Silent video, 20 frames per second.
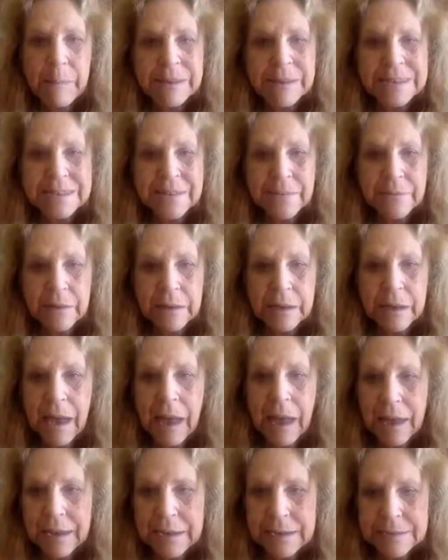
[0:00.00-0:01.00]
be different
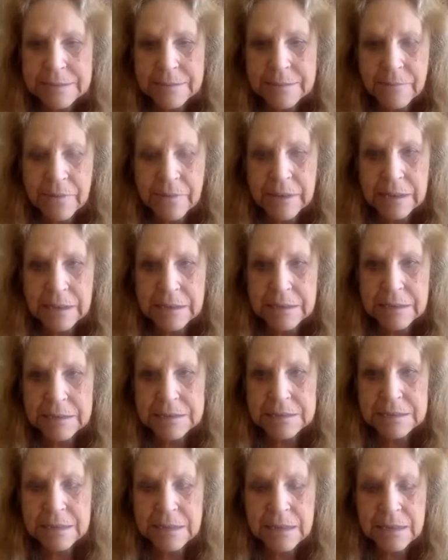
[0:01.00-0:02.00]
kinds of
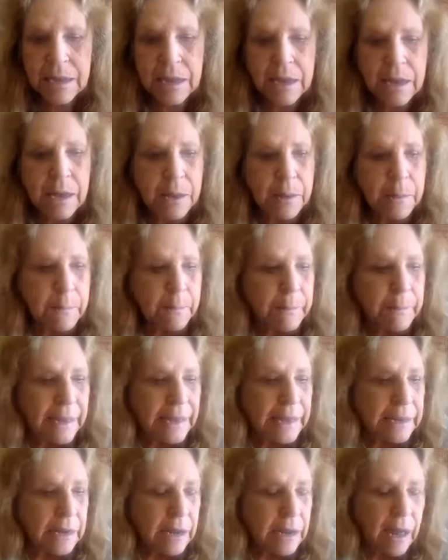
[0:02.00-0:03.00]
things.
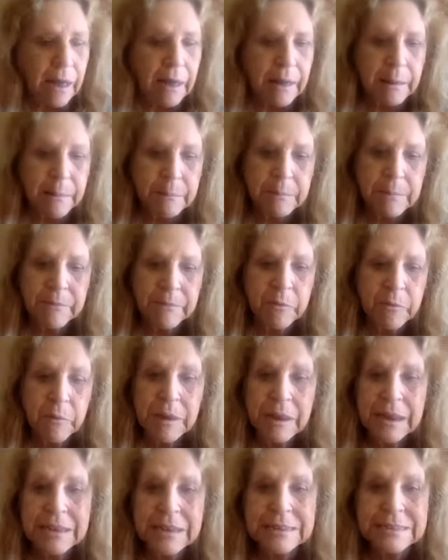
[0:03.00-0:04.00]
But for
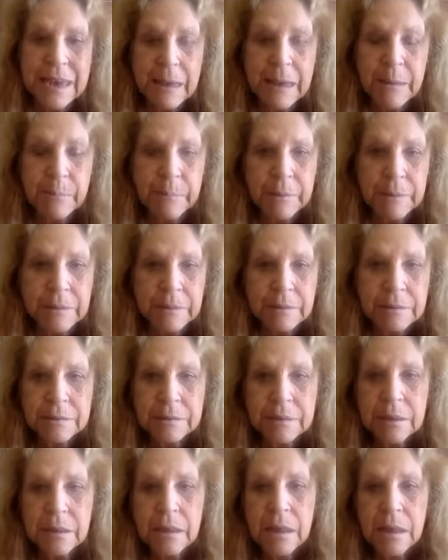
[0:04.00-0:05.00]
example,
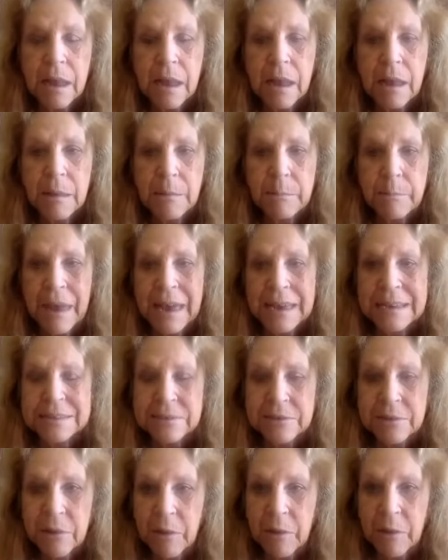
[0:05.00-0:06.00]

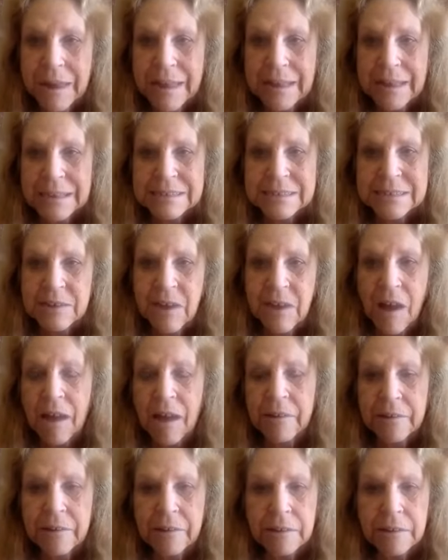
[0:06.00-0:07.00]
Pastor Hoel's
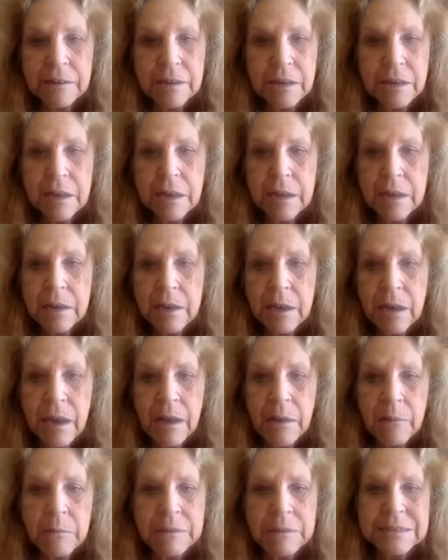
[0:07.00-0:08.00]
daughter
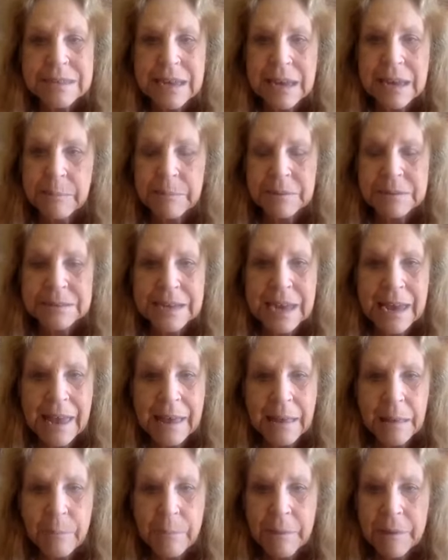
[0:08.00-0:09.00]
was able to
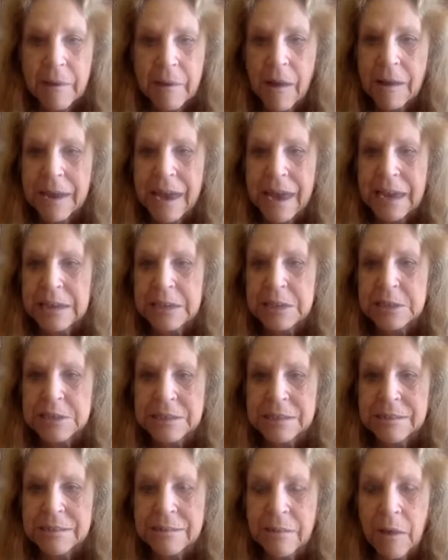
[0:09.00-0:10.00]
help a
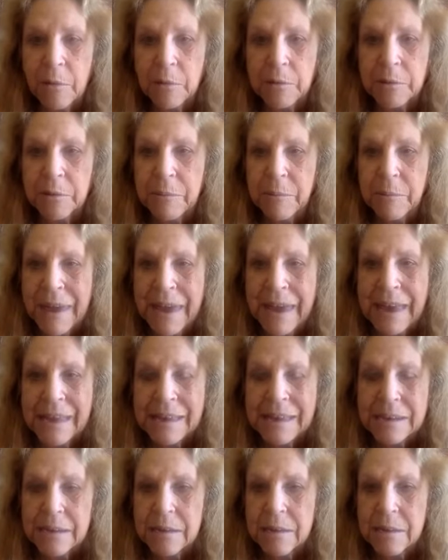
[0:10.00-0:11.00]
Caucasian older
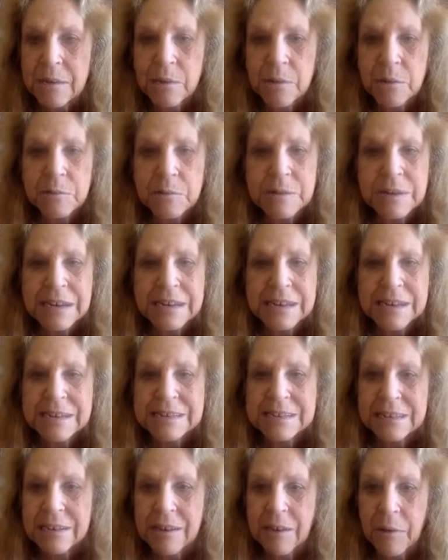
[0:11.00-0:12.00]
man who needed
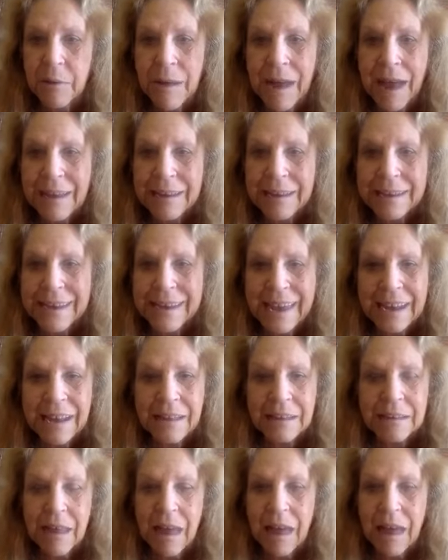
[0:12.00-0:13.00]
to know how to get
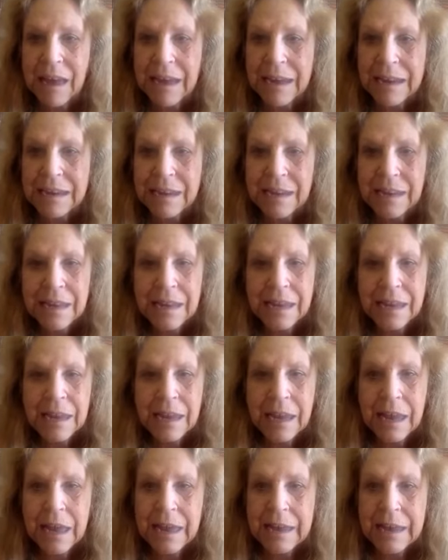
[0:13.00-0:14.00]
online
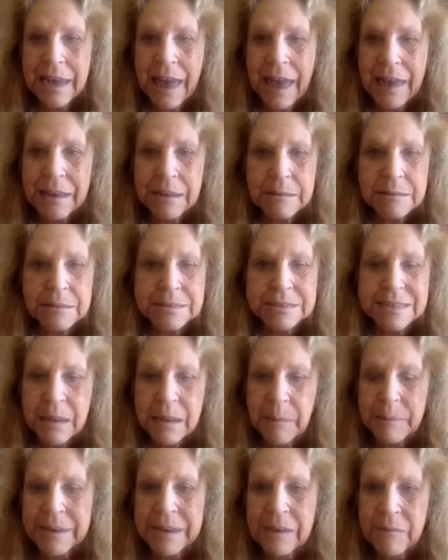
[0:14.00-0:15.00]
and how to set
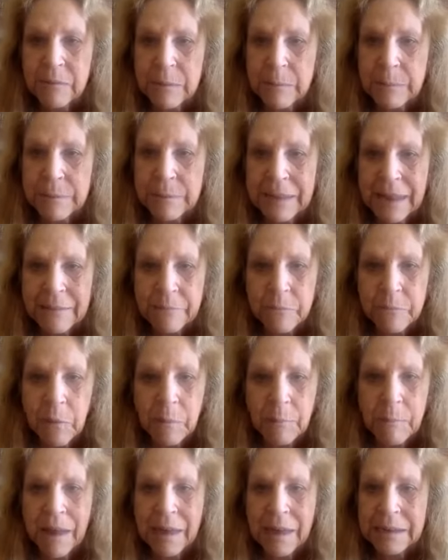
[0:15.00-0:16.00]
up a giving
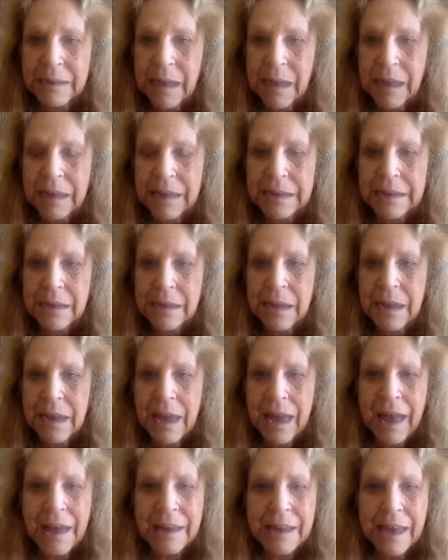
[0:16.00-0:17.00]
platform online,
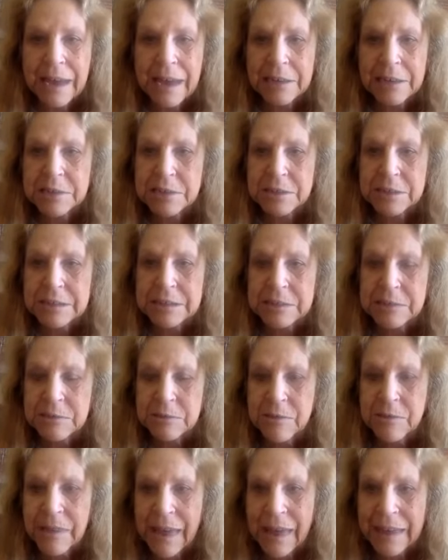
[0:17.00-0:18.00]
how to actually do
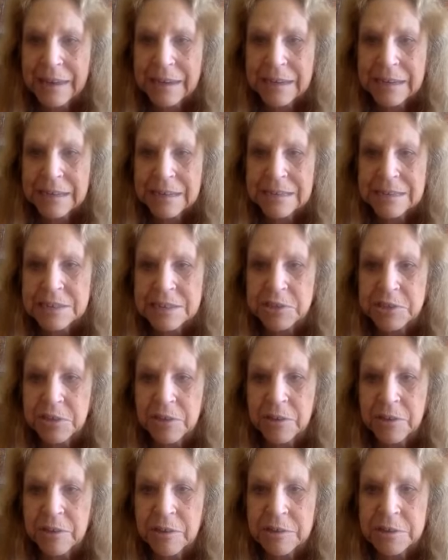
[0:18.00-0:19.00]
that in his
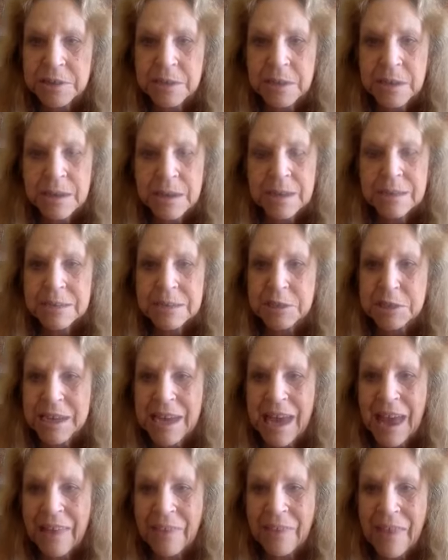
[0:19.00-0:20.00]
church. She
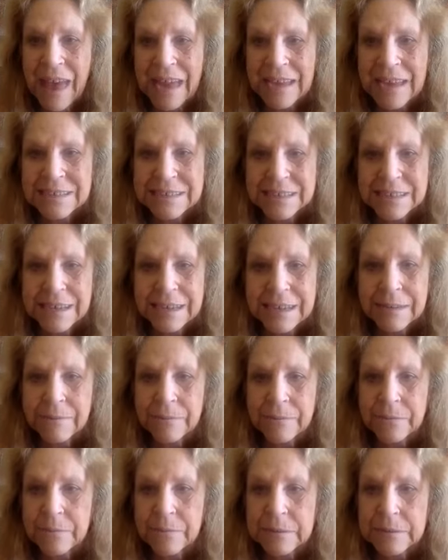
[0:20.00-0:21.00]
had that to give
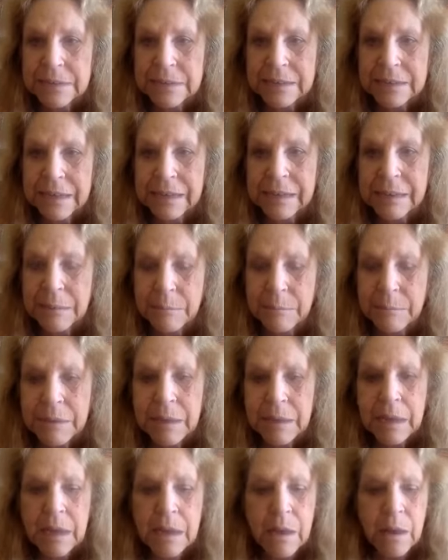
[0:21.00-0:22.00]
to him.
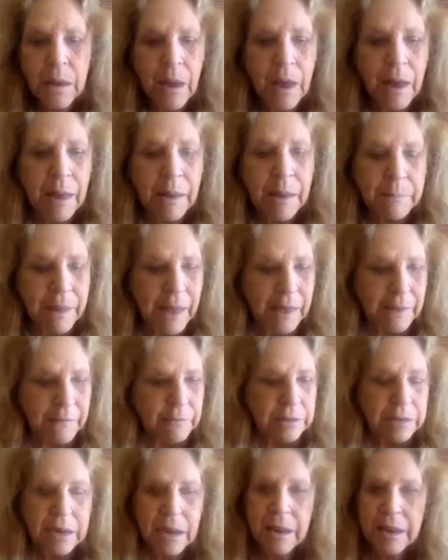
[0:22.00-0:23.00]
I have
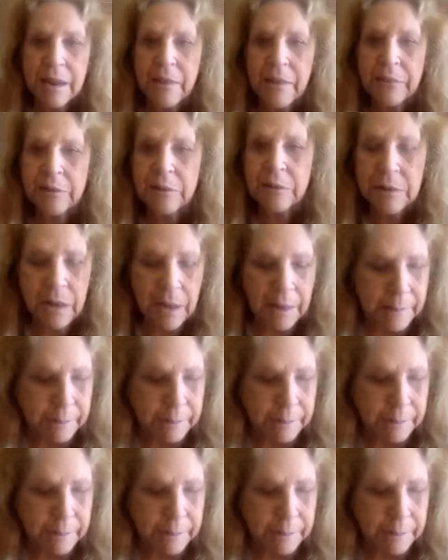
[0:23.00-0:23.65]
another